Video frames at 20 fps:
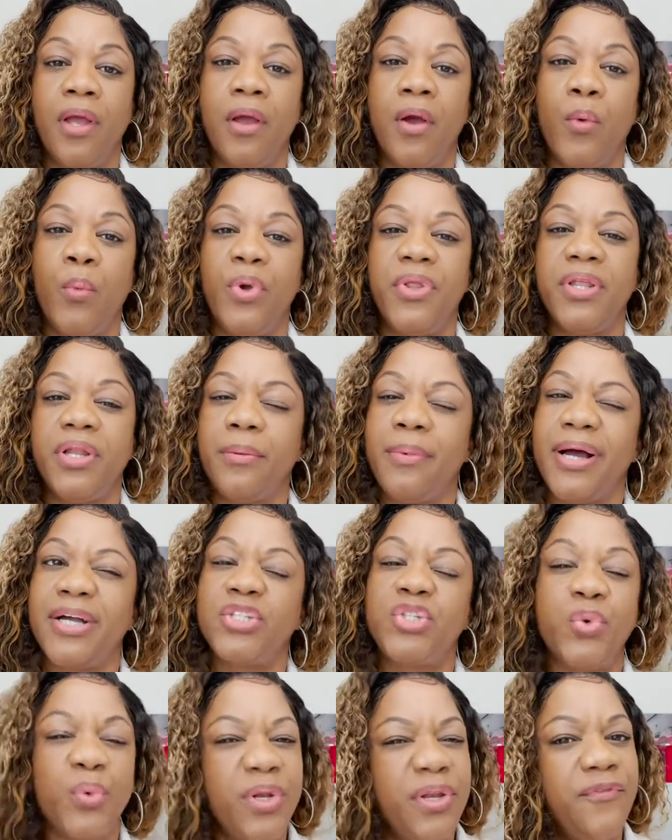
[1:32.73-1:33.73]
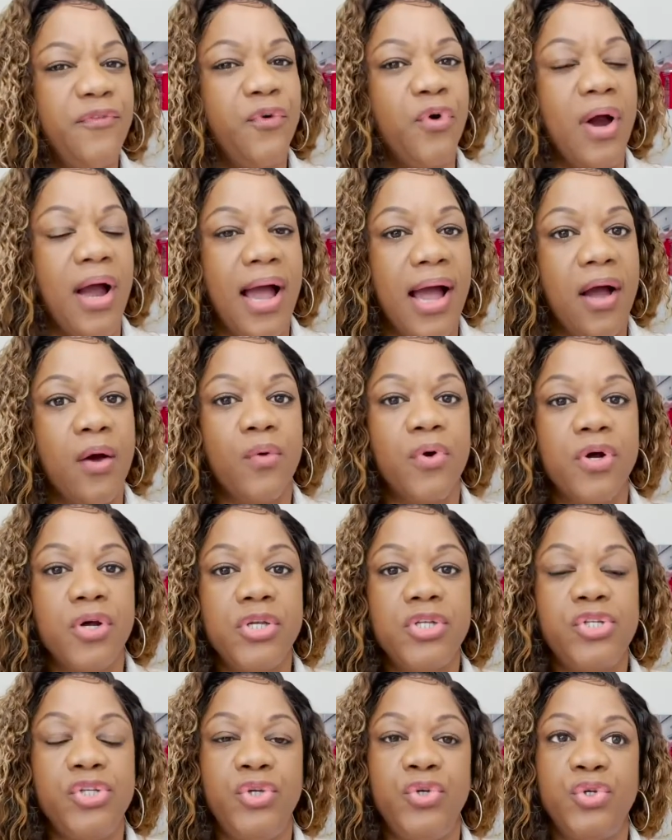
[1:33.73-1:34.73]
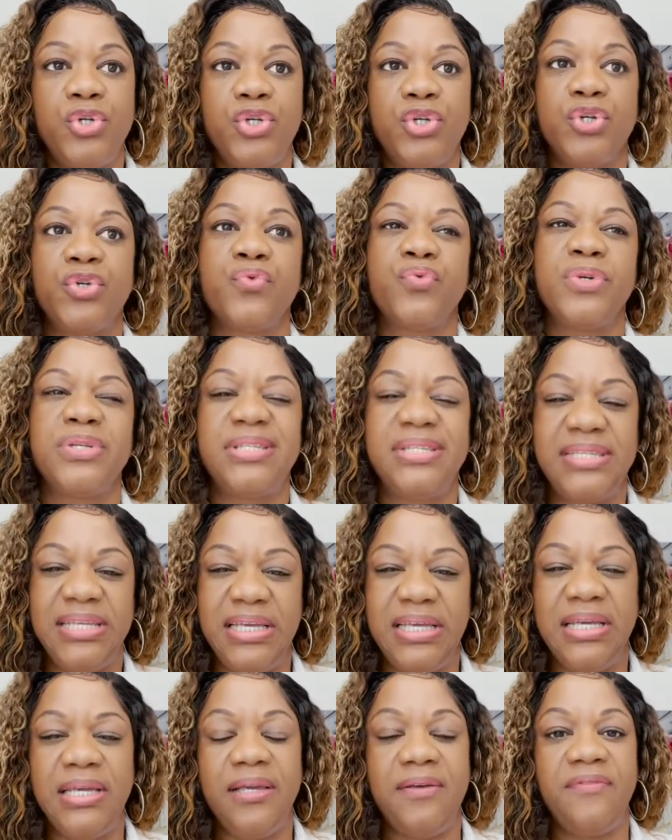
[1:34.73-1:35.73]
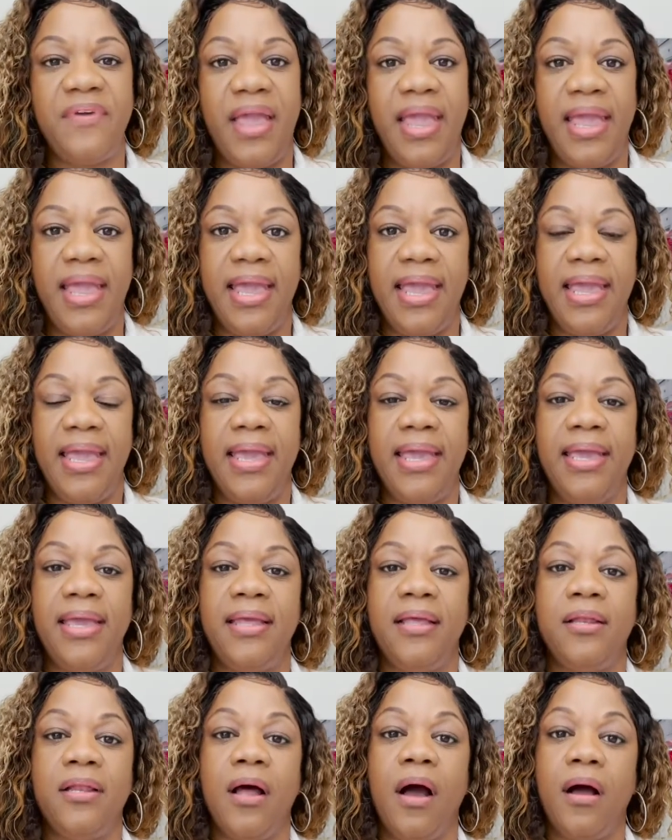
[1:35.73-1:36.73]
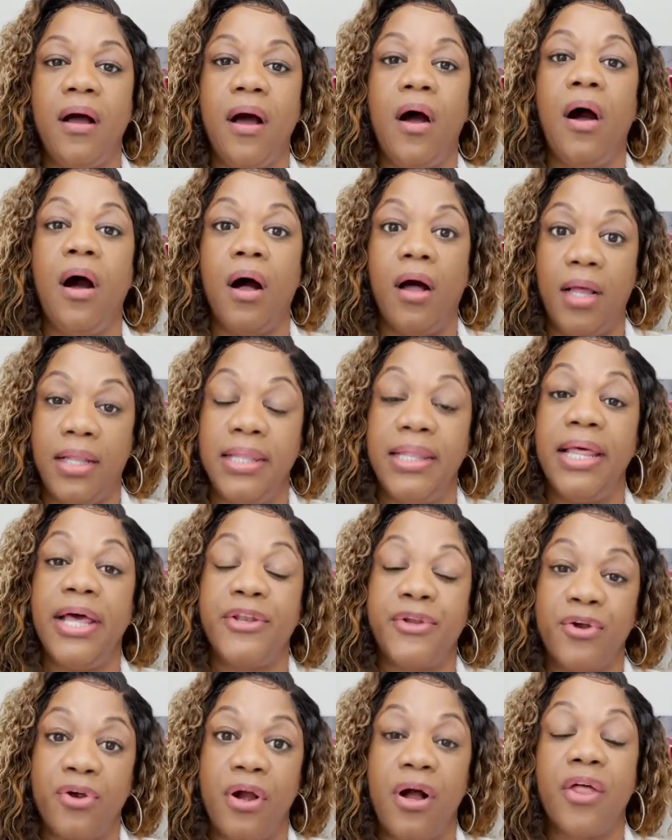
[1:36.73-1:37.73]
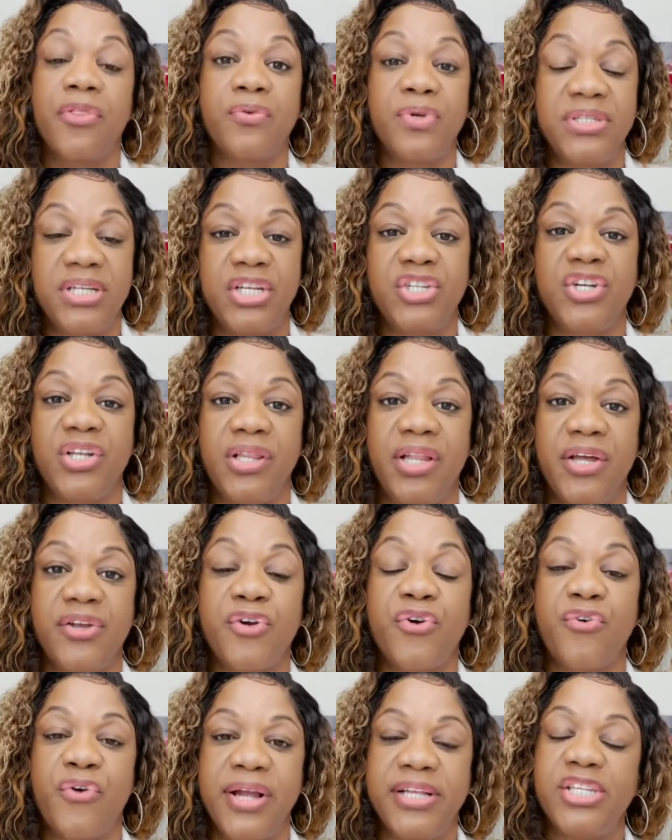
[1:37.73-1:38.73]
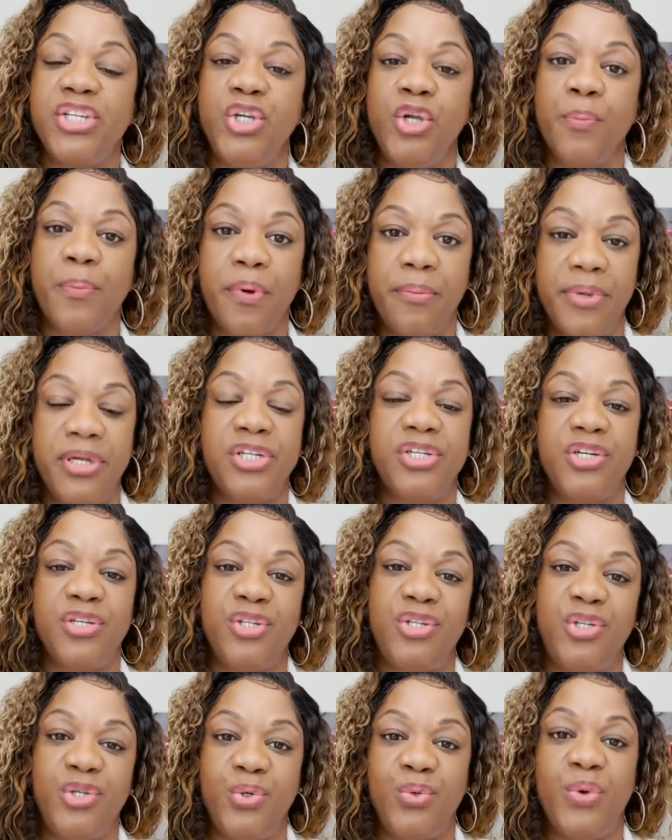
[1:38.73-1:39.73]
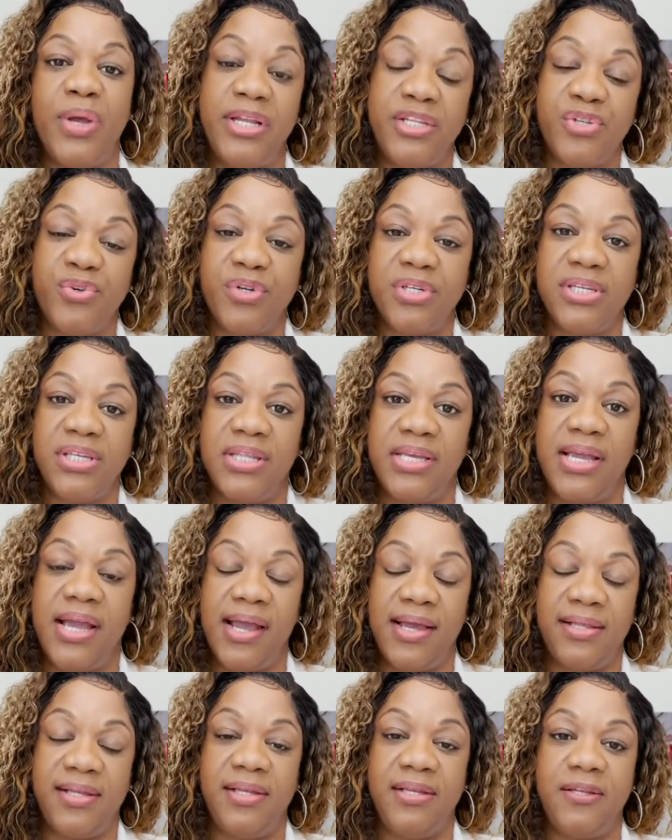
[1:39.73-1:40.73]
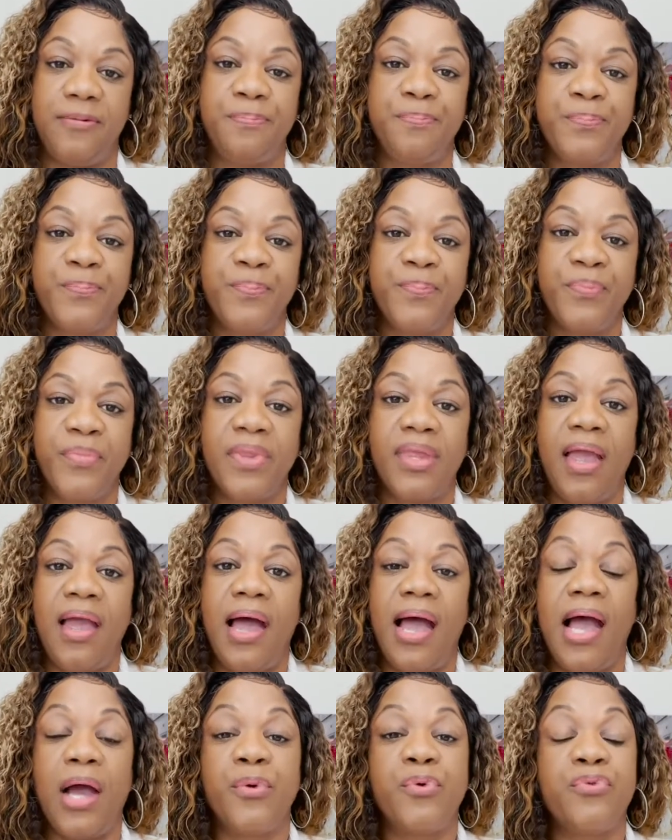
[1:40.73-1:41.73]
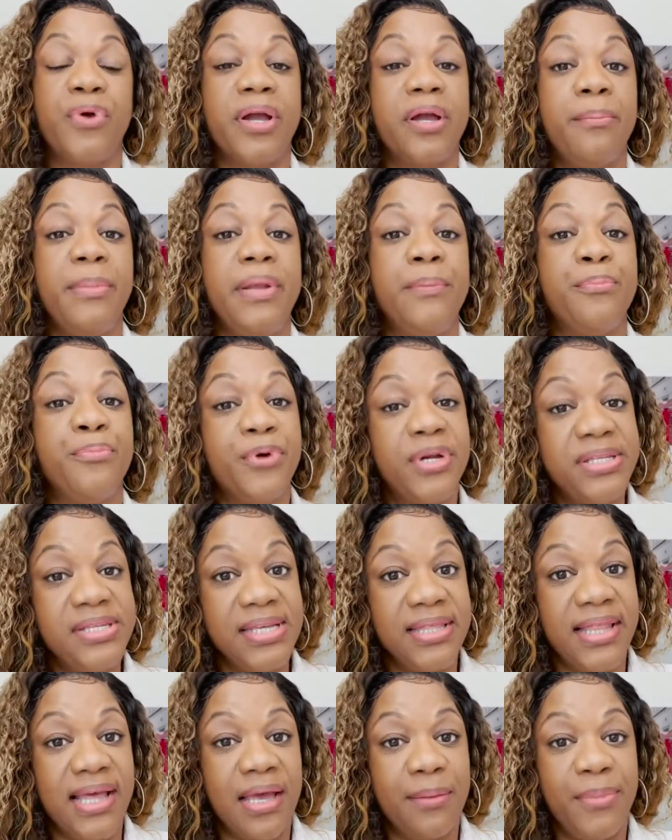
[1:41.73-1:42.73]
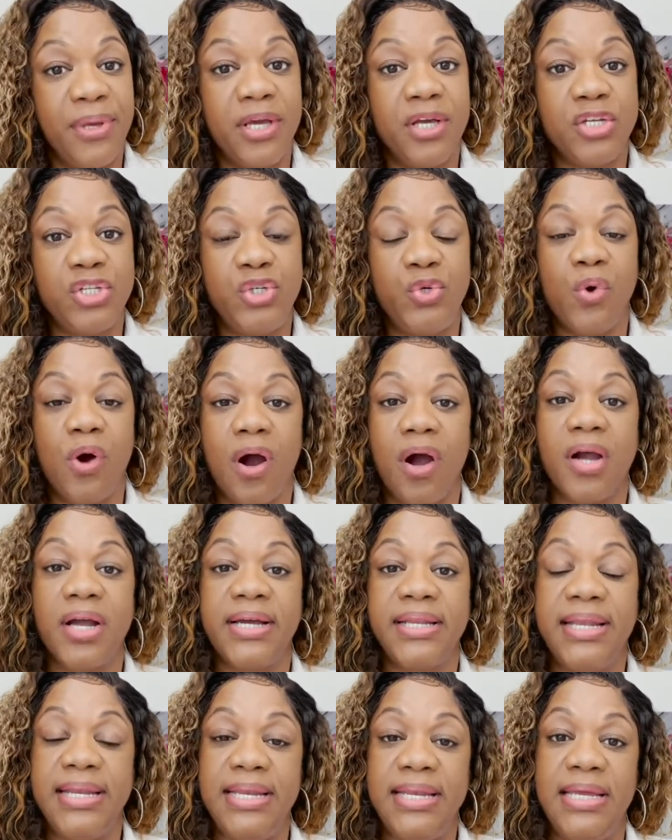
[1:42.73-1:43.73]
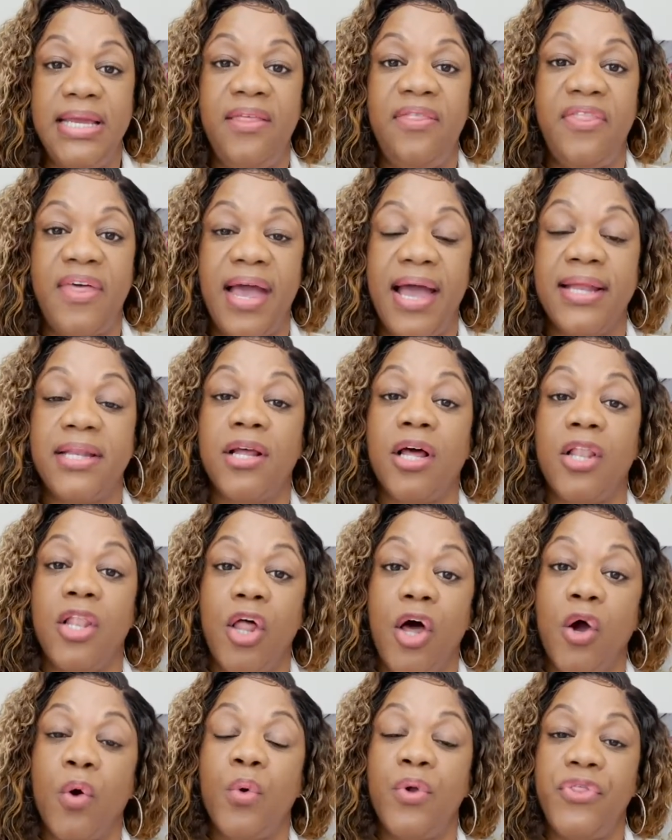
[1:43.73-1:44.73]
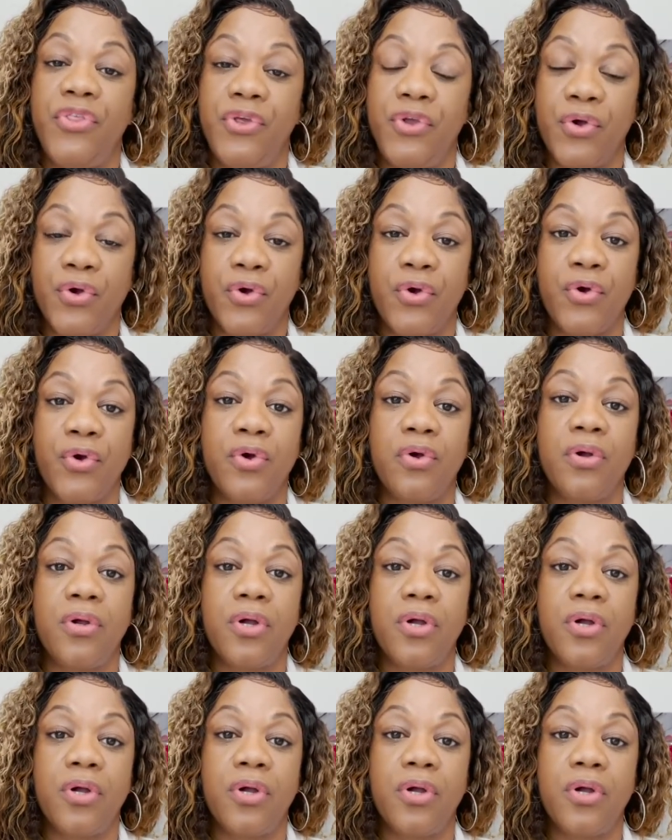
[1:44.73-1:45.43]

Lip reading: within about 24 hours, you should receive a letter, authorization letter granting you permission to enter into the island. I would recommend printing that because you are going to need that along with your